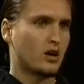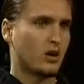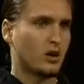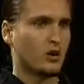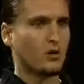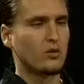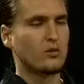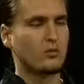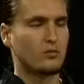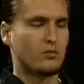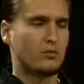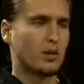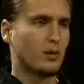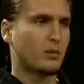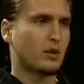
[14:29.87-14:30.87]
Although
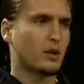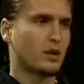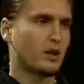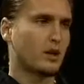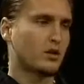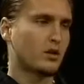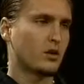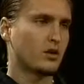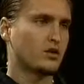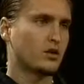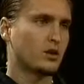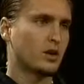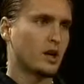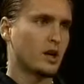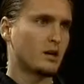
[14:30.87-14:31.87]
publicly that's
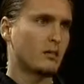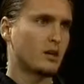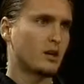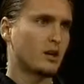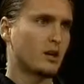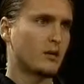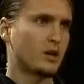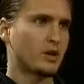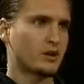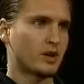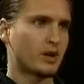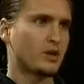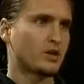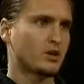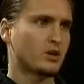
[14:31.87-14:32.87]
always denied by the
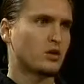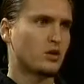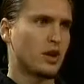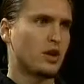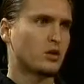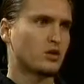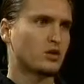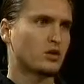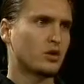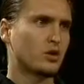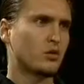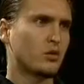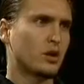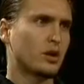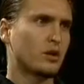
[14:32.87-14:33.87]
companies, and it's still not
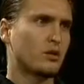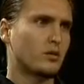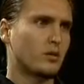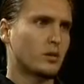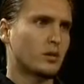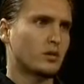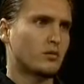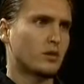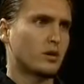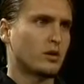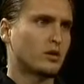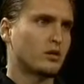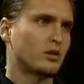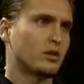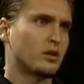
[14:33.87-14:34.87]
sure what
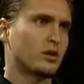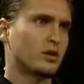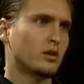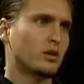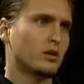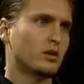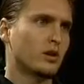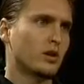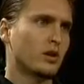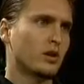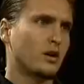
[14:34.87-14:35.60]
the true deal